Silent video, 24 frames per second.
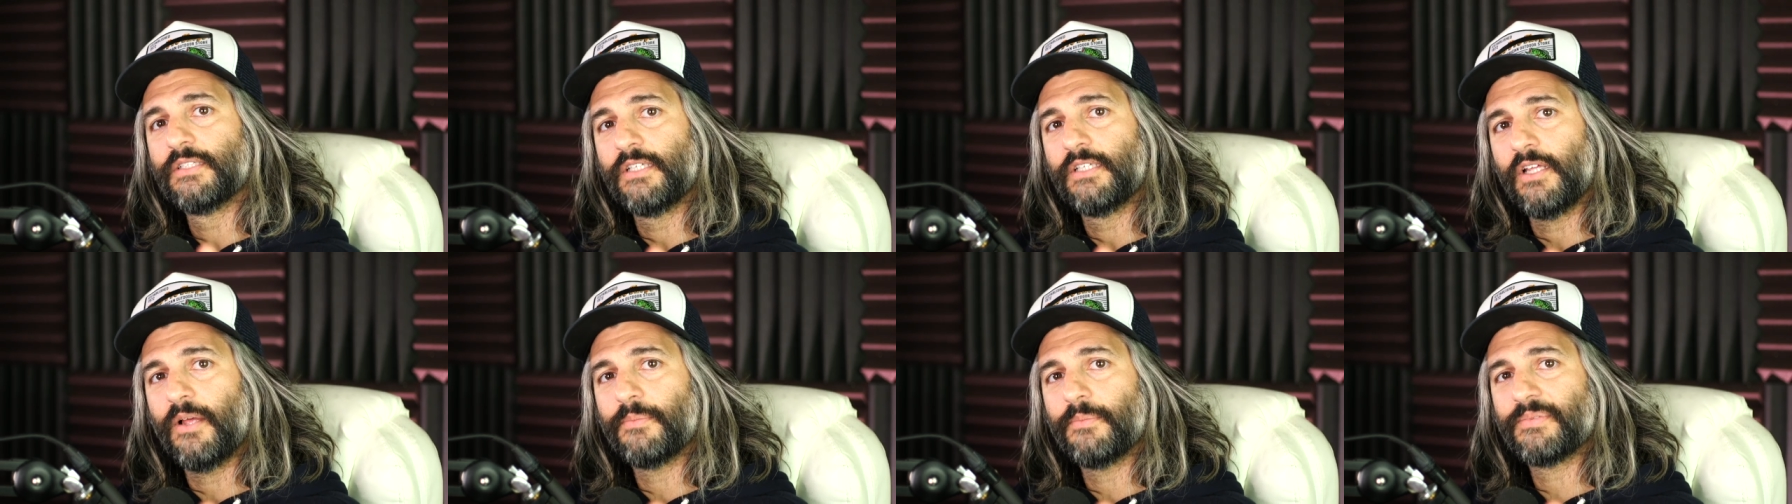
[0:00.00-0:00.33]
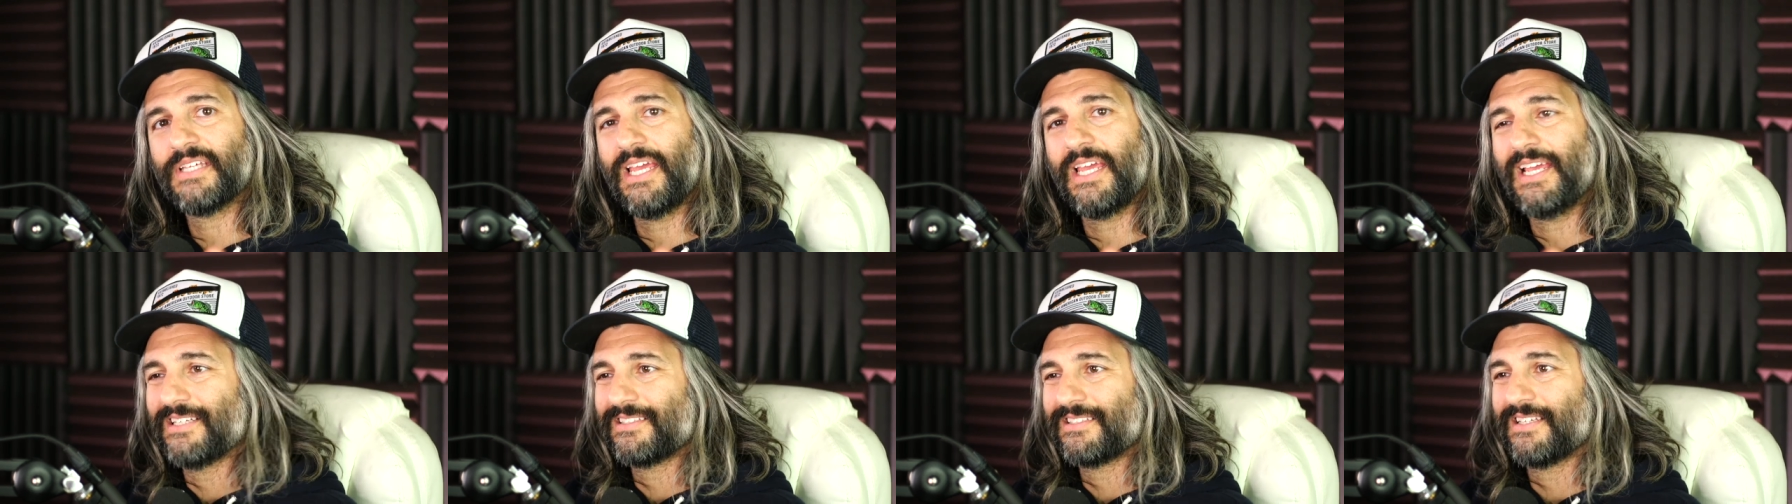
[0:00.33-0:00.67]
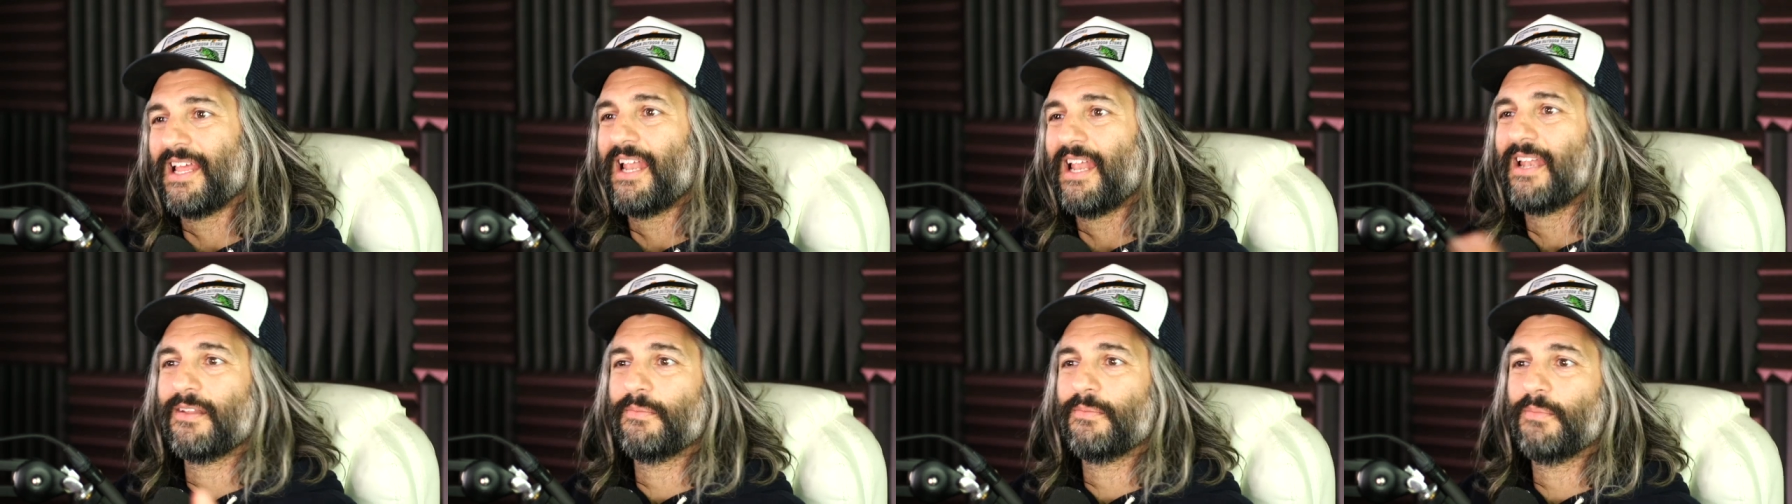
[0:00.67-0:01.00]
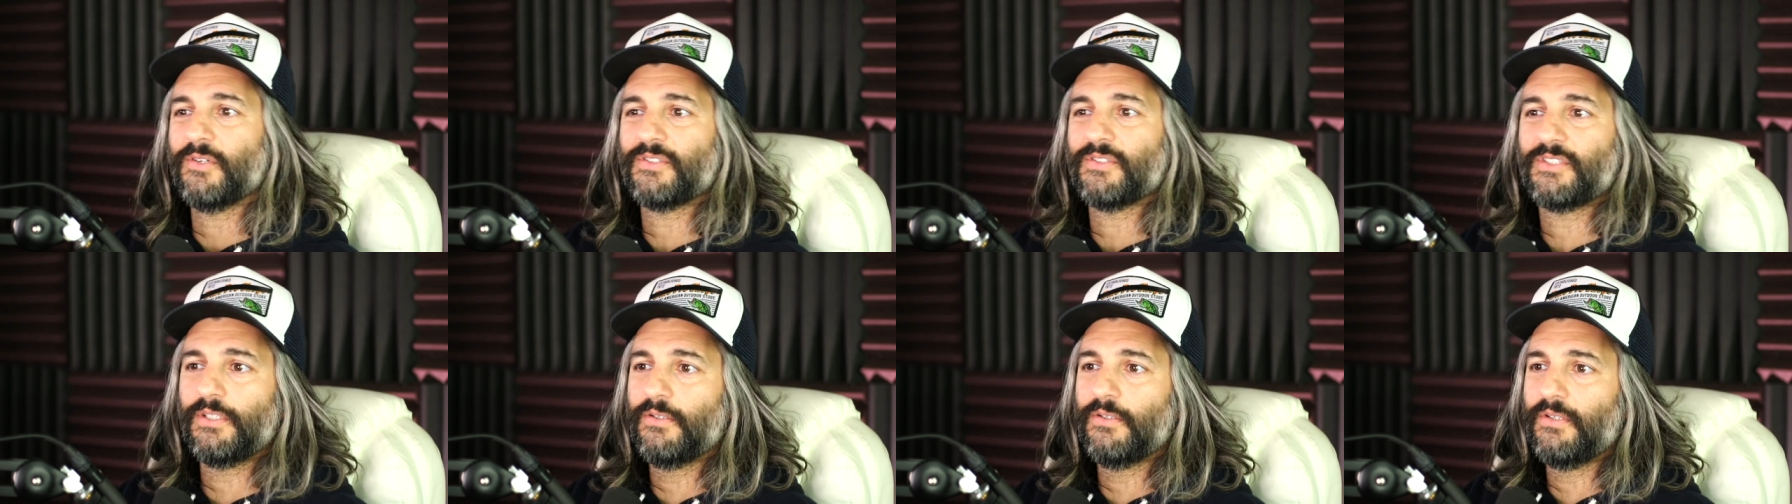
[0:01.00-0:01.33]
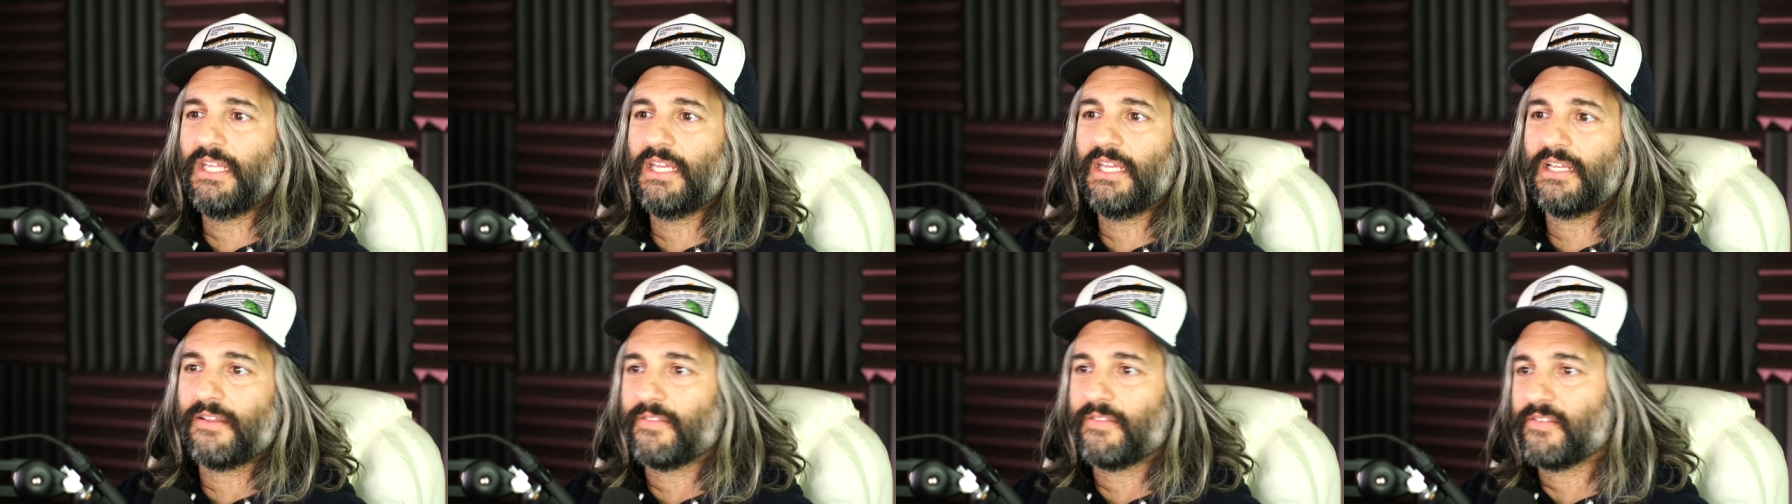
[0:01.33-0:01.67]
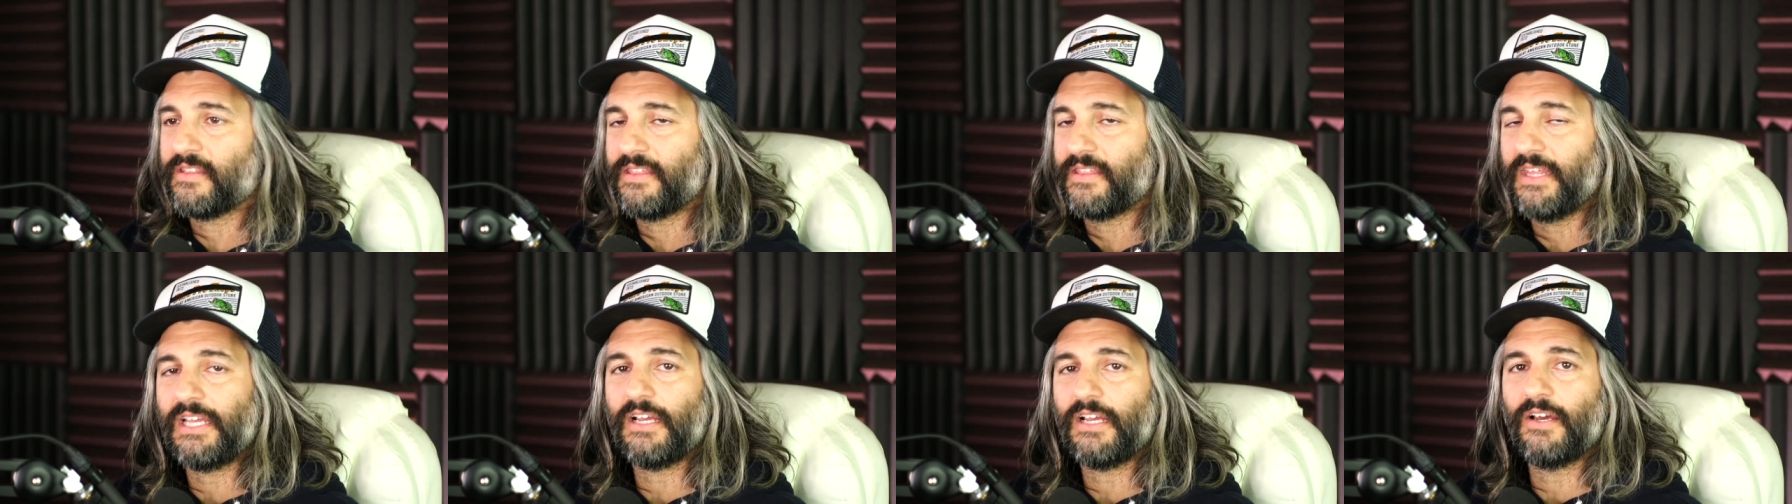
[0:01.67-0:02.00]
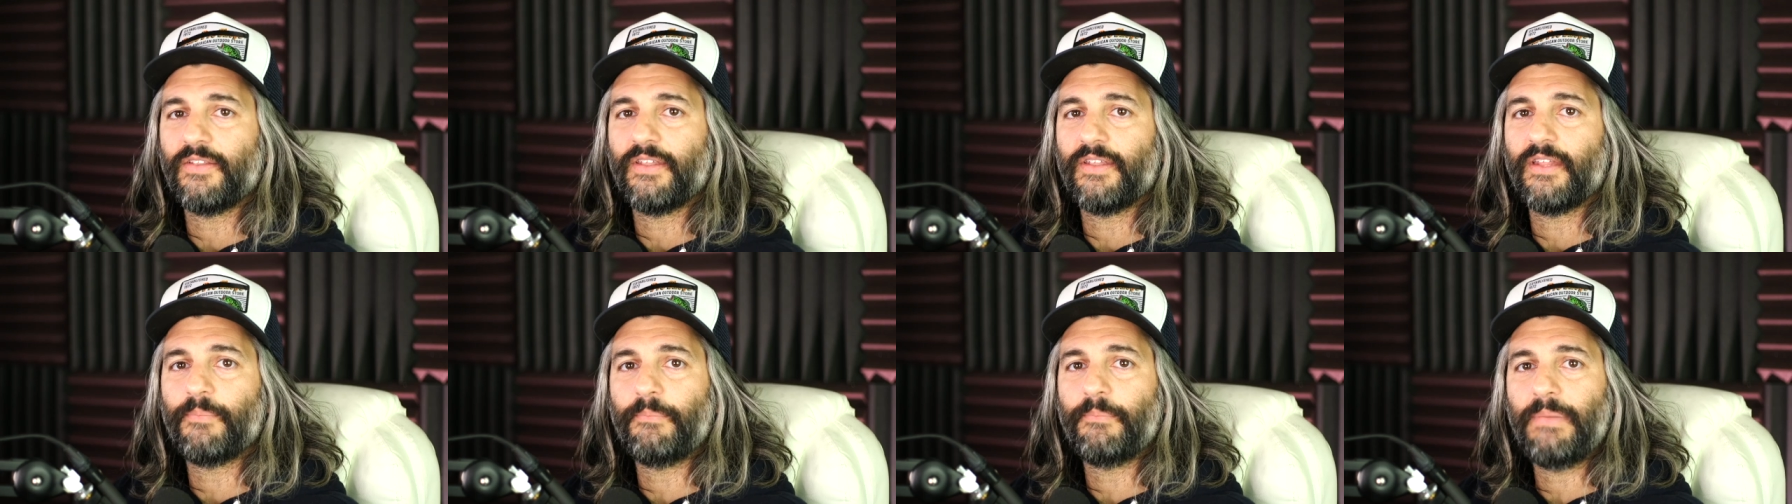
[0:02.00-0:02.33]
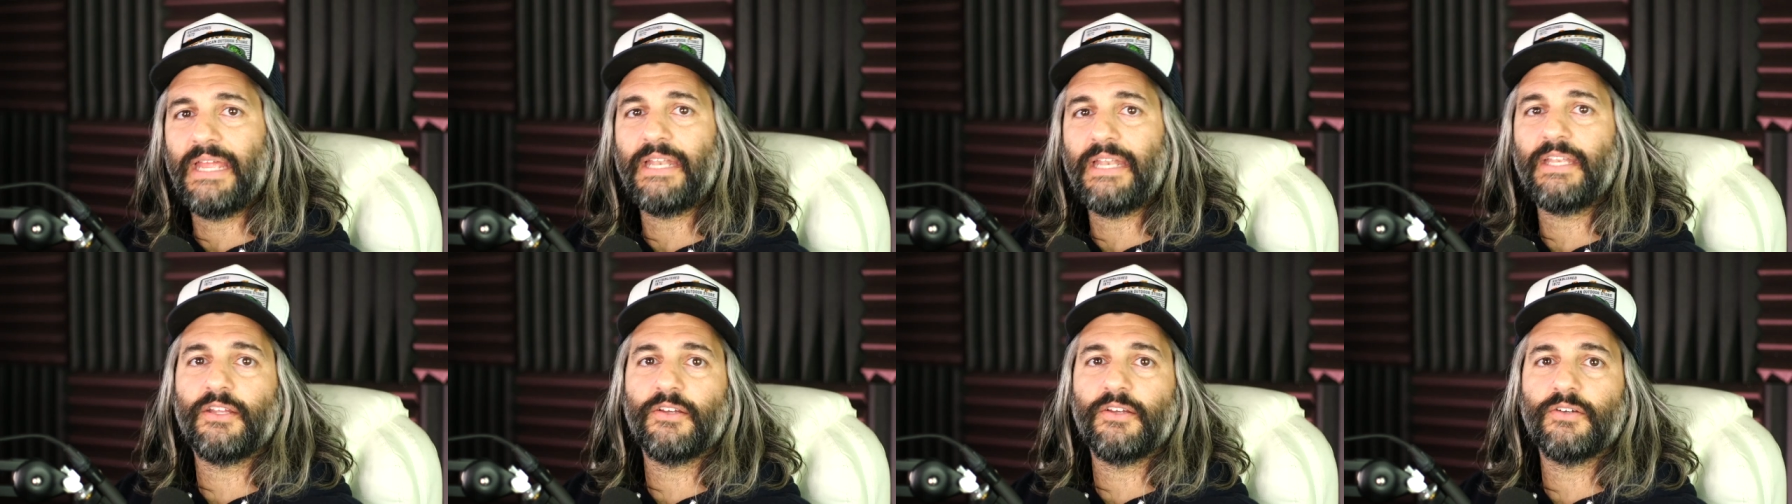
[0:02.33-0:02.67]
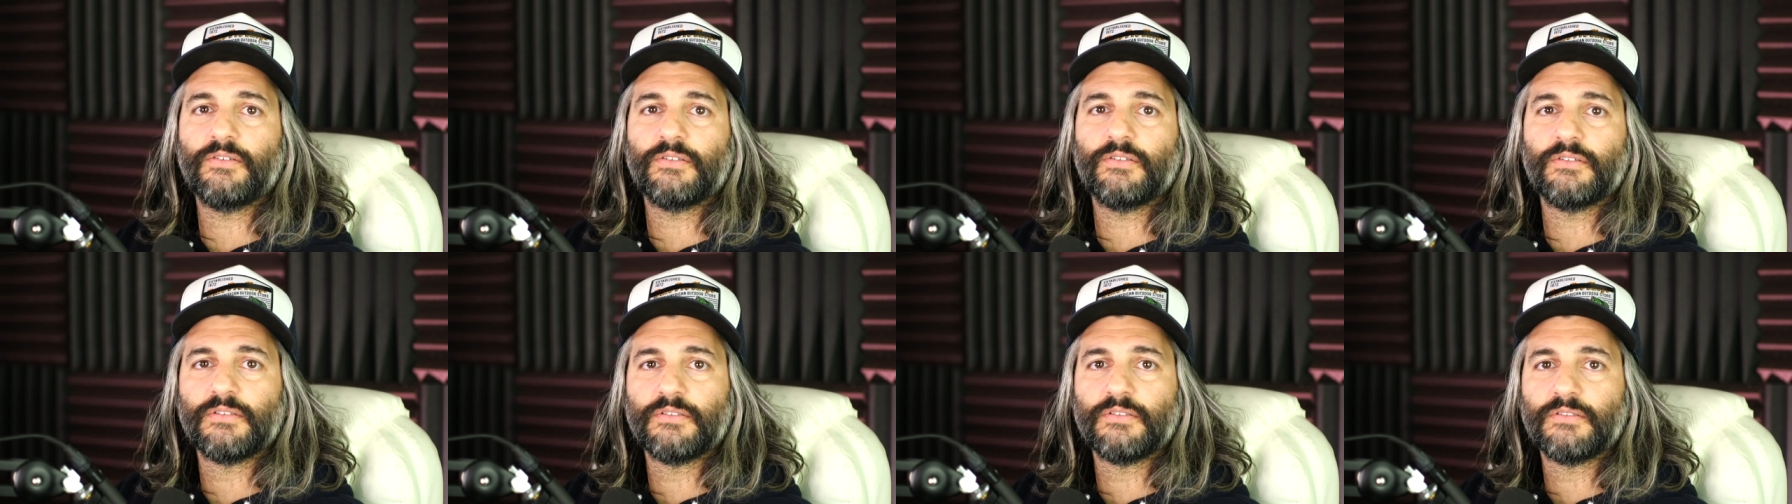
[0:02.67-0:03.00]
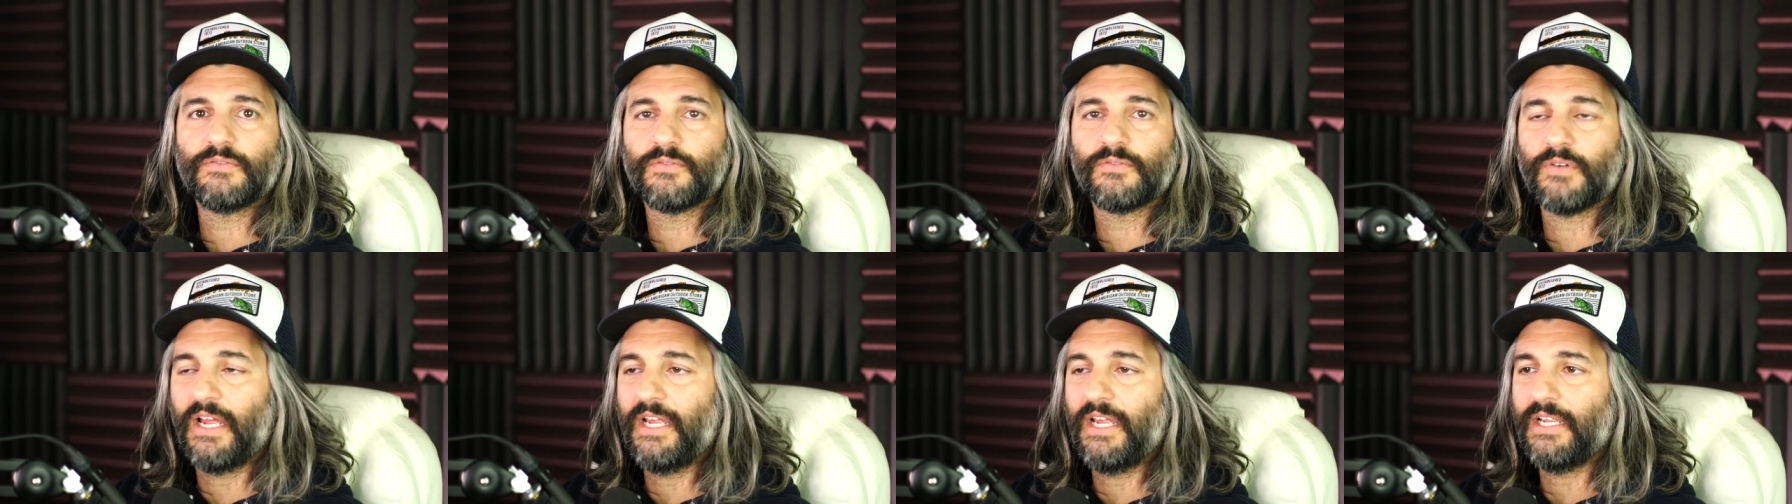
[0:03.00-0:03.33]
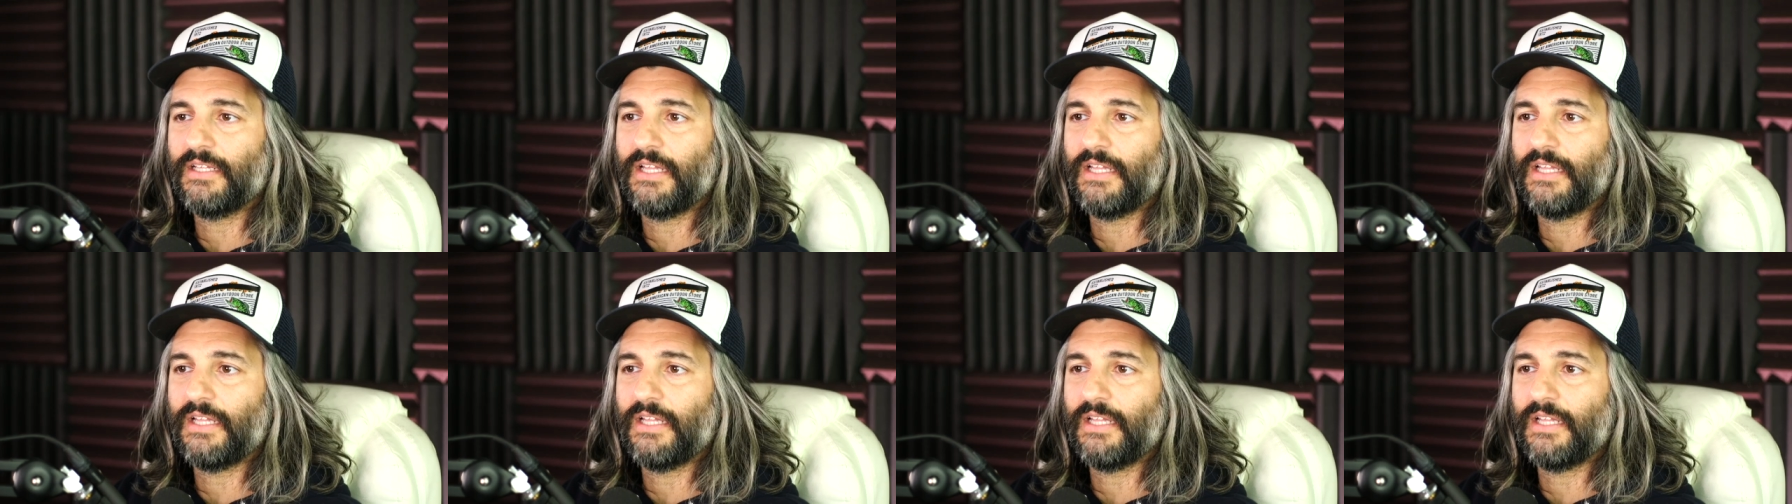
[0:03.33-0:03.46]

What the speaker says: You know what I'm saying? It's kind of the most unique thing on the menu, right?